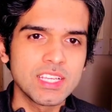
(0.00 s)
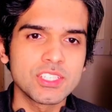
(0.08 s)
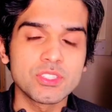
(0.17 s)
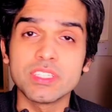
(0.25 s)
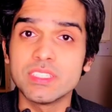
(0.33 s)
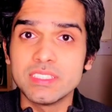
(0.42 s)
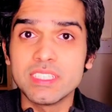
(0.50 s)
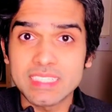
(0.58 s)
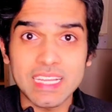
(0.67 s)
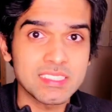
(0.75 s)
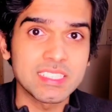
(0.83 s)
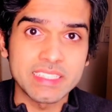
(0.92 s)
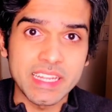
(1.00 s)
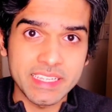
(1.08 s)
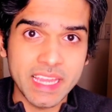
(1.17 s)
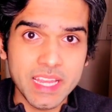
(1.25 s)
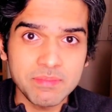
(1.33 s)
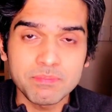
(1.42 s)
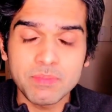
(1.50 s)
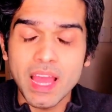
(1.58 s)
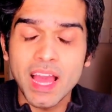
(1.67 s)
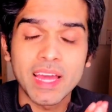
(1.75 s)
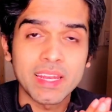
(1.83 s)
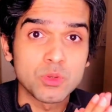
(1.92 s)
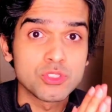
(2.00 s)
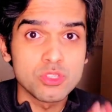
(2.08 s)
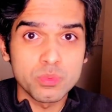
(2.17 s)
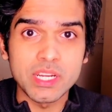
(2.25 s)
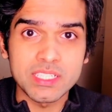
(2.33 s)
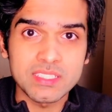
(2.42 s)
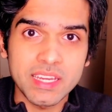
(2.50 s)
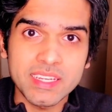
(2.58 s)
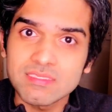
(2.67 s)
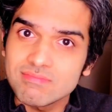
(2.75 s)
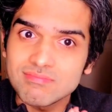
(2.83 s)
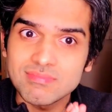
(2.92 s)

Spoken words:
So the testing day came and I was super excited.